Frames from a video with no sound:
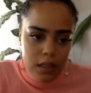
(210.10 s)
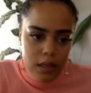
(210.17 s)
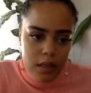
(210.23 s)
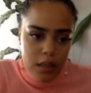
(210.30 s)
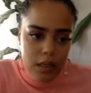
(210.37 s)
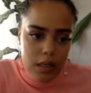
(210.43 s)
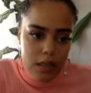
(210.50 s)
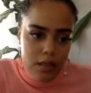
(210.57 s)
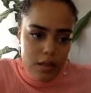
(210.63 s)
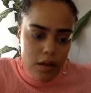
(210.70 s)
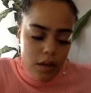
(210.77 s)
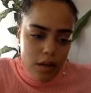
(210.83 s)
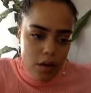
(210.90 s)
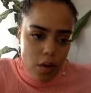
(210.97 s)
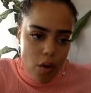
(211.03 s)
these
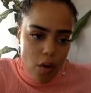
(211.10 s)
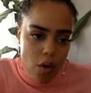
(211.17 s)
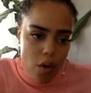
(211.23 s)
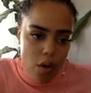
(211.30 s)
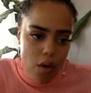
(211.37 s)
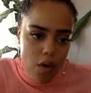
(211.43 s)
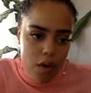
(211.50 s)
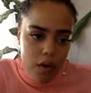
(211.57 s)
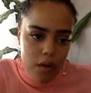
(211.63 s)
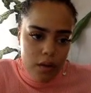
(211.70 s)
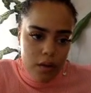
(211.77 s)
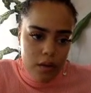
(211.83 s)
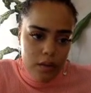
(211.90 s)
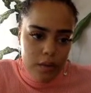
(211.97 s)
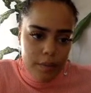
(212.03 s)
are all
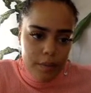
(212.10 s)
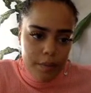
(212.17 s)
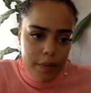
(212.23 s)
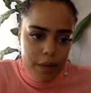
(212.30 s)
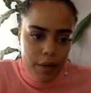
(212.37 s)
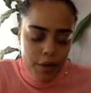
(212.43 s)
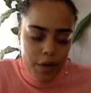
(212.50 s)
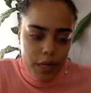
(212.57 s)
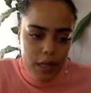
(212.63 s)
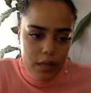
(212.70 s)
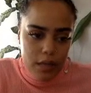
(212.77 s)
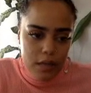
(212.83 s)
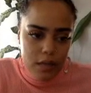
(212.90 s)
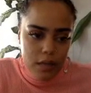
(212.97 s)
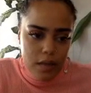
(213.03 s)
my
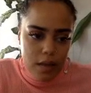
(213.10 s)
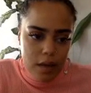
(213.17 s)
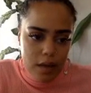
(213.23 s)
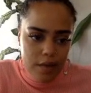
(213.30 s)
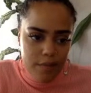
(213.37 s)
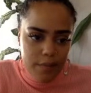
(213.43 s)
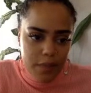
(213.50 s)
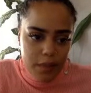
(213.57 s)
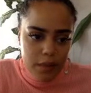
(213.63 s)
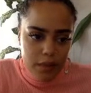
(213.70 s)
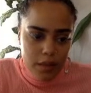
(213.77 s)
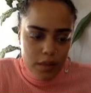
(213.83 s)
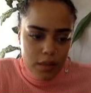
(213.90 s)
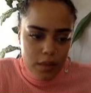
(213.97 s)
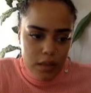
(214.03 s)
crates that I've
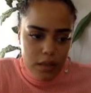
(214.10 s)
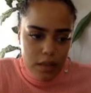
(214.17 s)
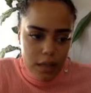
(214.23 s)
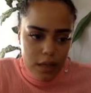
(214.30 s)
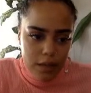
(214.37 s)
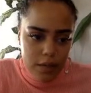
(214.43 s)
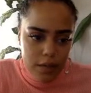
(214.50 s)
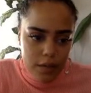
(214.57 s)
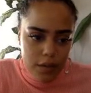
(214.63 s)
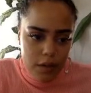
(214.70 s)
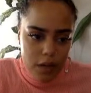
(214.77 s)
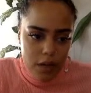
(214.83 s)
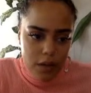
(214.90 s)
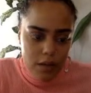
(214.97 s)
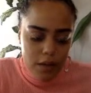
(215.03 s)
built inside of
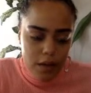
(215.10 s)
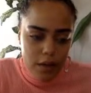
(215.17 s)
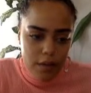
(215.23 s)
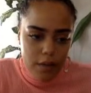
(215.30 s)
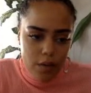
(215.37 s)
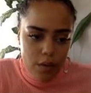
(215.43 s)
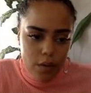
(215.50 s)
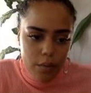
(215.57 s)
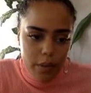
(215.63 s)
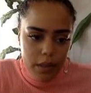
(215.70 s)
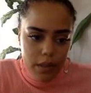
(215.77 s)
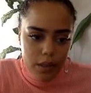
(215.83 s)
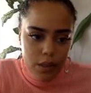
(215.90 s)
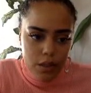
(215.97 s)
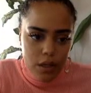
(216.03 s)
Serato. I have a whole
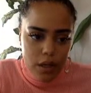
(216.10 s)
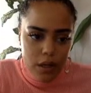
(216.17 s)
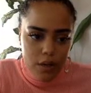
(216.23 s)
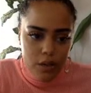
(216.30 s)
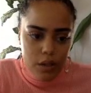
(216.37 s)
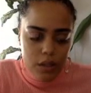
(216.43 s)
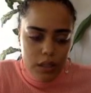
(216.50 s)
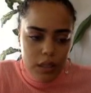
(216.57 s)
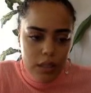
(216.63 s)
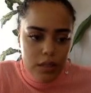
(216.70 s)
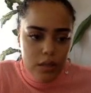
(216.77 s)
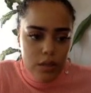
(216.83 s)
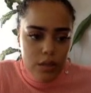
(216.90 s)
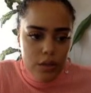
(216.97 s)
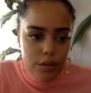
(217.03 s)
bunch. I actually need
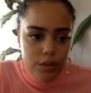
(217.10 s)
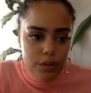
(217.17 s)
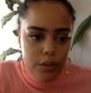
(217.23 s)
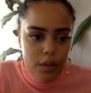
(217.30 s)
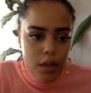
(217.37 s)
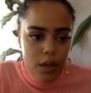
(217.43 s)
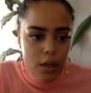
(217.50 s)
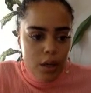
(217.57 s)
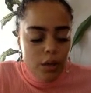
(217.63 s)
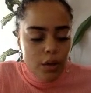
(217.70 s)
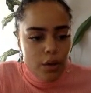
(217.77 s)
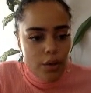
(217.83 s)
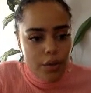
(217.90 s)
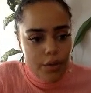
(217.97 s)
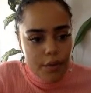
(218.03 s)
to
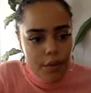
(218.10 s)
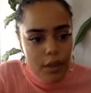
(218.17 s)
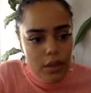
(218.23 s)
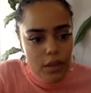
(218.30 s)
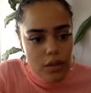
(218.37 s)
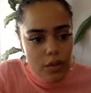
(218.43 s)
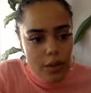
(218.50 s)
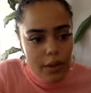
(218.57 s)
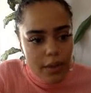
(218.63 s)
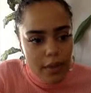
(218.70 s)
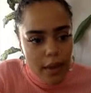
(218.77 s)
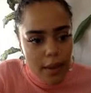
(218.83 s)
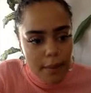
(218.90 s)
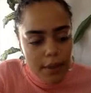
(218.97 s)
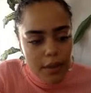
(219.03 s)
go through and sort
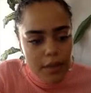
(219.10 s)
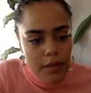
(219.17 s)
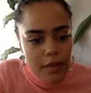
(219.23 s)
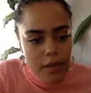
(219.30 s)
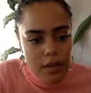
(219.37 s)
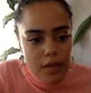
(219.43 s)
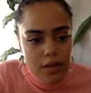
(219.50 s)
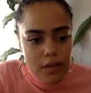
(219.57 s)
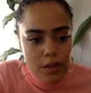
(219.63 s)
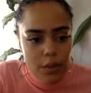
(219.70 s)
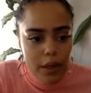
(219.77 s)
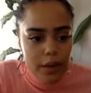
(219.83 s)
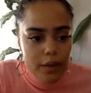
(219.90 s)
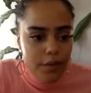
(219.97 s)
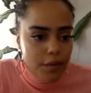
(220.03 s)
them, but you see there's
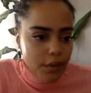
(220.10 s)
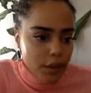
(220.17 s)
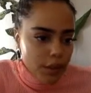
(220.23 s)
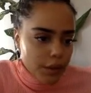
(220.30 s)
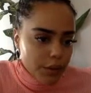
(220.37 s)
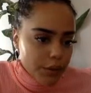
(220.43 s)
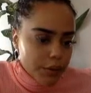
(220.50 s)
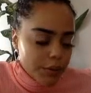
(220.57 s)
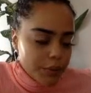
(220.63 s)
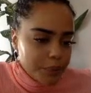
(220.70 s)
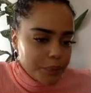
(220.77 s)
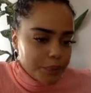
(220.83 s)
quite a few.